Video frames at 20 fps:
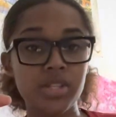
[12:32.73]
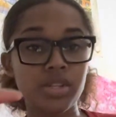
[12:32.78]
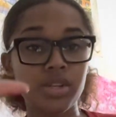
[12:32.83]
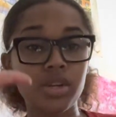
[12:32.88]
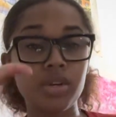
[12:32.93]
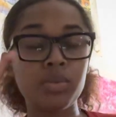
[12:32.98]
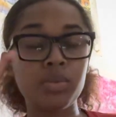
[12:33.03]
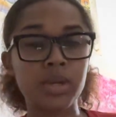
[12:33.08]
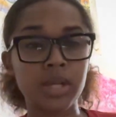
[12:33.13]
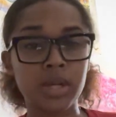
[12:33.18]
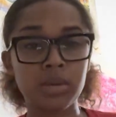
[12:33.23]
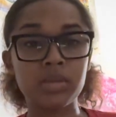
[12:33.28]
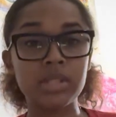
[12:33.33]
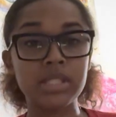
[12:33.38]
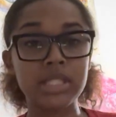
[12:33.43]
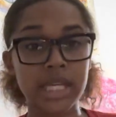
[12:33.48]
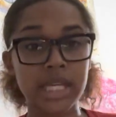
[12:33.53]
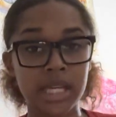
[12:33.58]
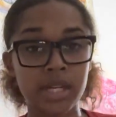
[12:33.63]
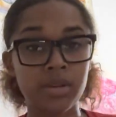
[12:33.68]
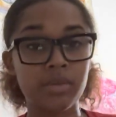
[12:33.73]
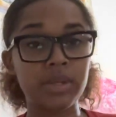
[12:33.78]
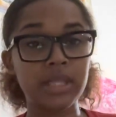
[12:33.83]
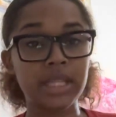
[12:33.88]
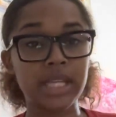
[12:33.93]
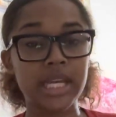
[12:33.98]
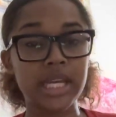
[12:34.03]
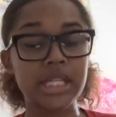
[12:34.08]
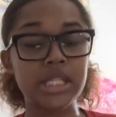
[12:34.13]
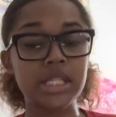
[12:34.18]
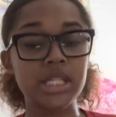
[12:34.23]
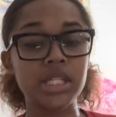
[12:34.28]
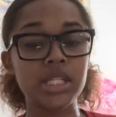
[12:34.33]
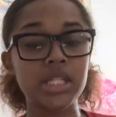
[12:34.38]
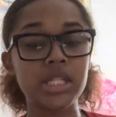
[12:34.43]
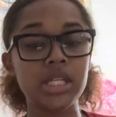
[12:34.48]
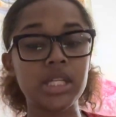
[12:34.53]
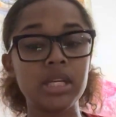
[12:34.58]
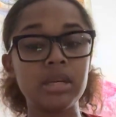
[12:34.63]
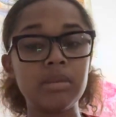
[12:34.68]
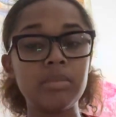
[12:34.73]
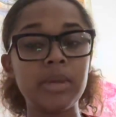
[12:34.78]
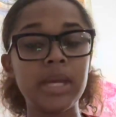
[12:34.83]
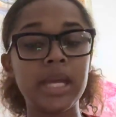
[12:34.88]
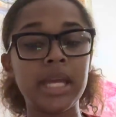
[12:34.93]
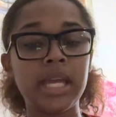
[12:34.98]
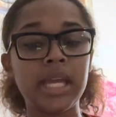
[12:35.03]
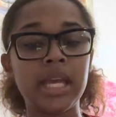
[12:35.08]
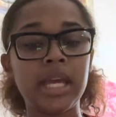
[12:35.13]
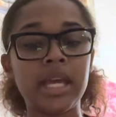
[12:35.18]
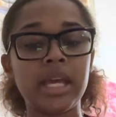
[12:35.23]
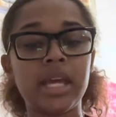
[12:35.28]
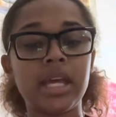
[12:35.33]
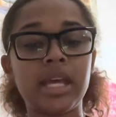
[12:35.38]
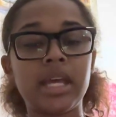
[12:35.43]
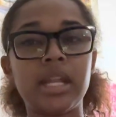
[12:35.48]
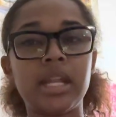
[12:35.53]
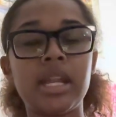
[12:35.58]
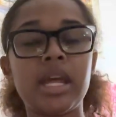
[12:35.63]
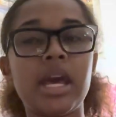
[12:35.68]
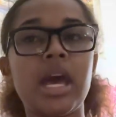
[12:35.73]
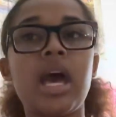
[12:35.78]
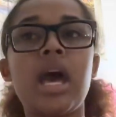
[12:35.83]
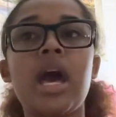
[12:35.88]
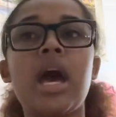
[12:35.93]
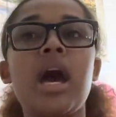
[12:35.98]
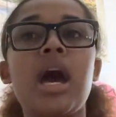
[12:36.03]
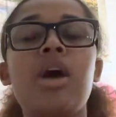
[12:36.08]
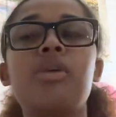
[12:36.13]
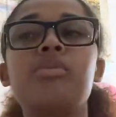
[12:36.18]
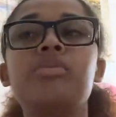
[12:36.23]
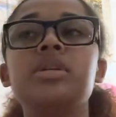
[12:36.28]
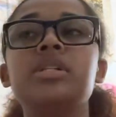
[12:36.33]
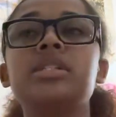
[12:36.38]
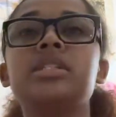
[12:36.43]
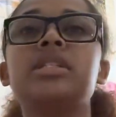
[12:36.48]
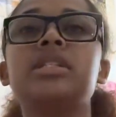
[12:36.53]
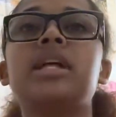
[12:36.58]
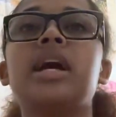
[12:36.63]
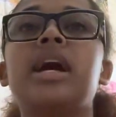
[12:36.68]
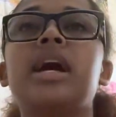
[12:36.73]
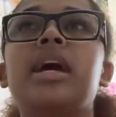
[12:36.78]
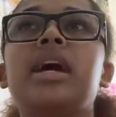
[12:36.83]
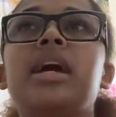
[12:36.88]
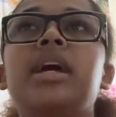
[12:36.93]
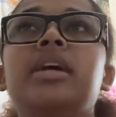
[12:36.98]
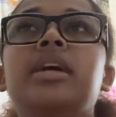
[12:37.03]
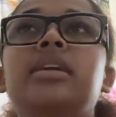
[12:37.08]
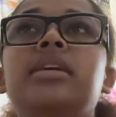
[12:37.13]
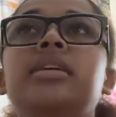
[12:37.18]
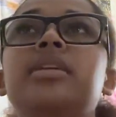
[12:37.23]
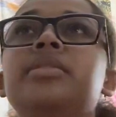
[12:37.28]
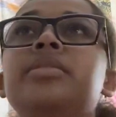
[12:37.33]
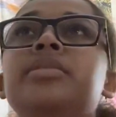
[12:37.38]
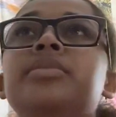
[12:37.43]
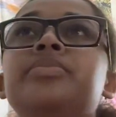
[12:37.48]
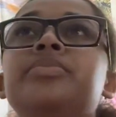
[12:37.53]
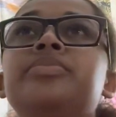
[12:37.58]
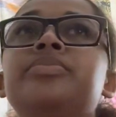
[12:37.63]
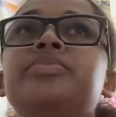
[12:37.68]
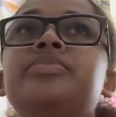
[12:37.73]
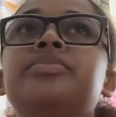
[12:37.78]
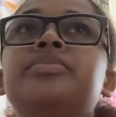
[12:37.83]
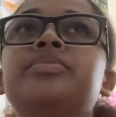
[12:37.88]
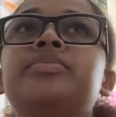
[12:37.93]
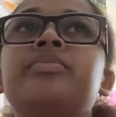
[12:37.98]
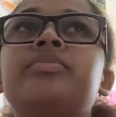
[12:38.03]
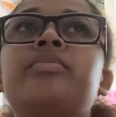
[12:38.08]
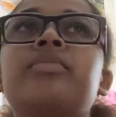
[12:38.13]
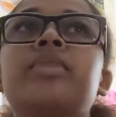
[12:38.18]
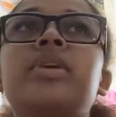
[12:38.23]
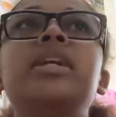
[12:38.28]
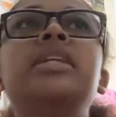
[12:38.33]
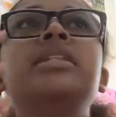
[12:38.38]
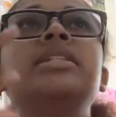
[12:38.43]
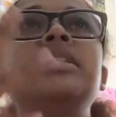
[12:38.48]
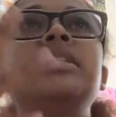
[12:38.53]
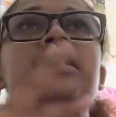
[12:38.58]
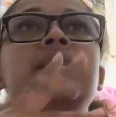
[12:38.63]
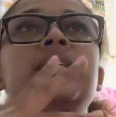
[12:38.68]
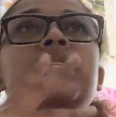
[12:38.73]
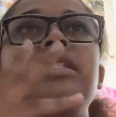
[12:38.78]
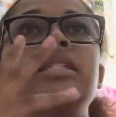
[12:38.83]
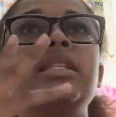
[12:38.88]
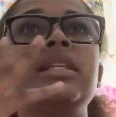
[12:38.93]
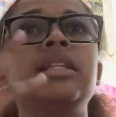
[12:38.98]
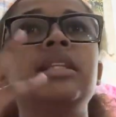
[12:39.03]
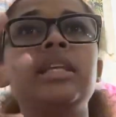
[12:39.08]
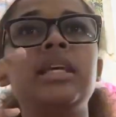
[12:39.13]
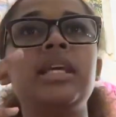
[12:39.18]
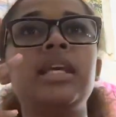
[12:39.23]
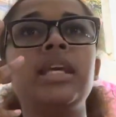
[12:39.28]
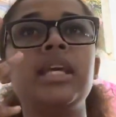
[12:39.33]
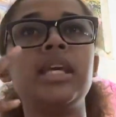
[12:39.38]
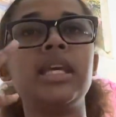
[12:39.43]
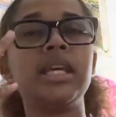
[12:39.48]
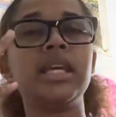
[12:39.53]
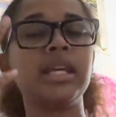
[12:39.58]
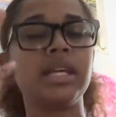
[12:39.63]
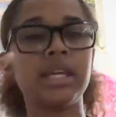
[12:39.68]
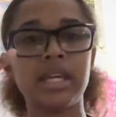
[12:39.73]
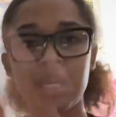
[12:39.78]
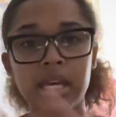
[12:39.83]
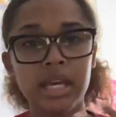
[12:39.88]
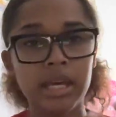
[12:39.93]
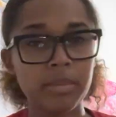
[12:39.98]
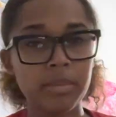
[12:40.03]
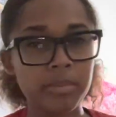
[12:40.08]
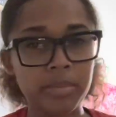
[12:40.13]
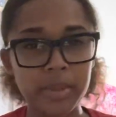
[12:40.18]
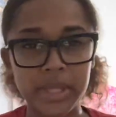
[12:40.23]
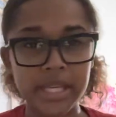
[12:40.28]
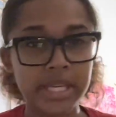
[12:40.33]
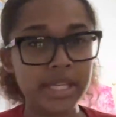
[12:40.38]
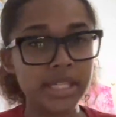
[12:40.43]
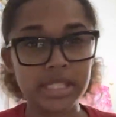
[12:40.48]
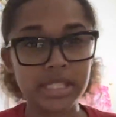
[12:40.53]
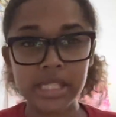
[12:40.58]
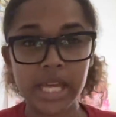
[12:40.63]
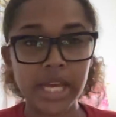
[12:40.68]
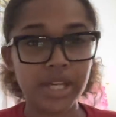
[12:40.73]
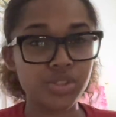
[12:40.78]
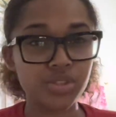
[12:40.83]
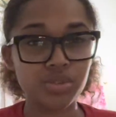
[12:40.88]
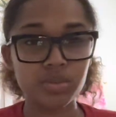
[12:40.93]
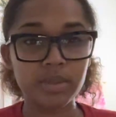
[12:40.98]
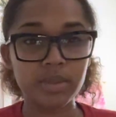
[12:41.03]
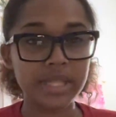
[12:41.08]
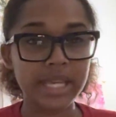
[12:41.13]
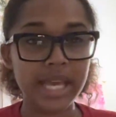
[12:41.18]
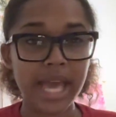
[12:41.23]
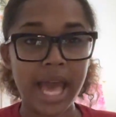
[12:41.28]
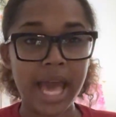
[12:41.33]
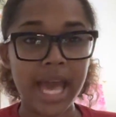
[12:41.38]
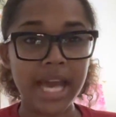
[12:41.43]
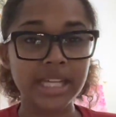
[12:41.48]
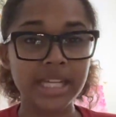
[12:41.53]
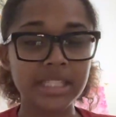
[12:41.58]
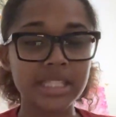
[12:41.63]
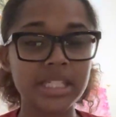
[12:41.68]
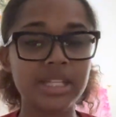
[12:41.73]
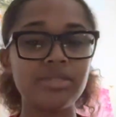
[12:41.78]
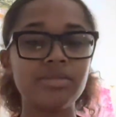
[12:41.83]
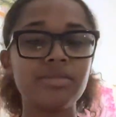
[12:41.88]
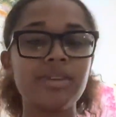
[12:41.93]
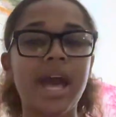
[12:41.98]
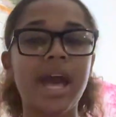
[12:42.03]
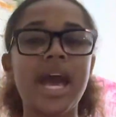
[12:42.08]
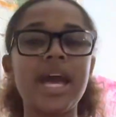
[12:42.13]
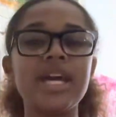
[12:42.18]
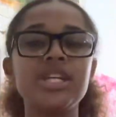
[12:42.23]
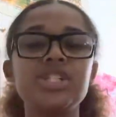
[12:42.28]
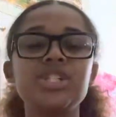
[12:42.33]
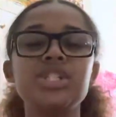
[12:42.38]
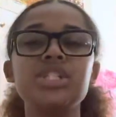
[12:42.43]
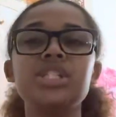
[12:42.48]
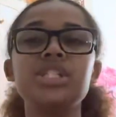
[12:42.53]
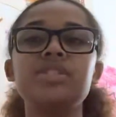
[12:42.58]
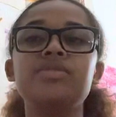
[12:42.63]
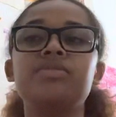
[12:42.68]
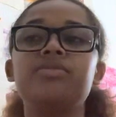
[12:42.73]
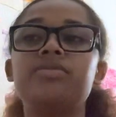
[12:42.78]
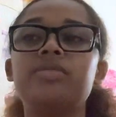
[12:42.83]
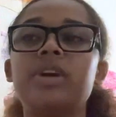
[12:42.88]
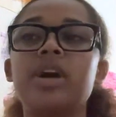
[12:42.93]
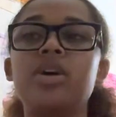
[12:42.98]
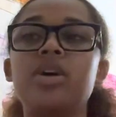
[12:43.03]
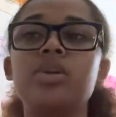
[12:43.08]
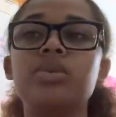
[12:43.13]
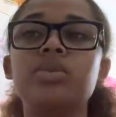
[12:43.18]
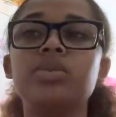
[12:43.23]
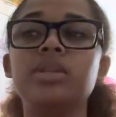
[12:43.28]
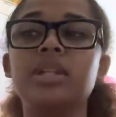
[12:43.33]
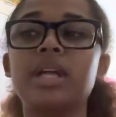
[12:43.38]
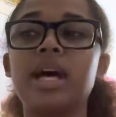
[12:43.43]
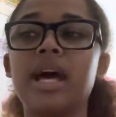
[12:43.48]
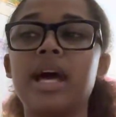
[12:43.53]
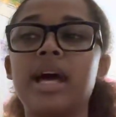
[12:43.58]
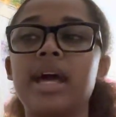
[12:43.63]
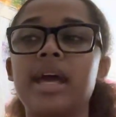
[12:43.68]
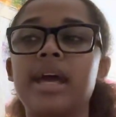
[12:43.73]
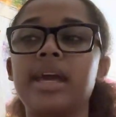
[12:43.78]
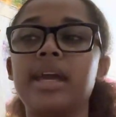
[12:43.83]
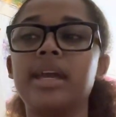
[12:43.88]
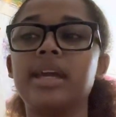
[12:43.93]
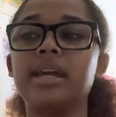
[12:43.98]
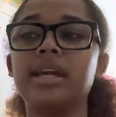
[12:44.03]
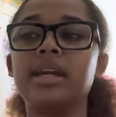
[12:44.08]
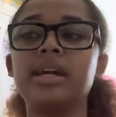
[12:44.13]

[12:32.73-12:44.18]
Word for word: ago when I was in a relationship and I was like consistently being sexually active. I just felt like,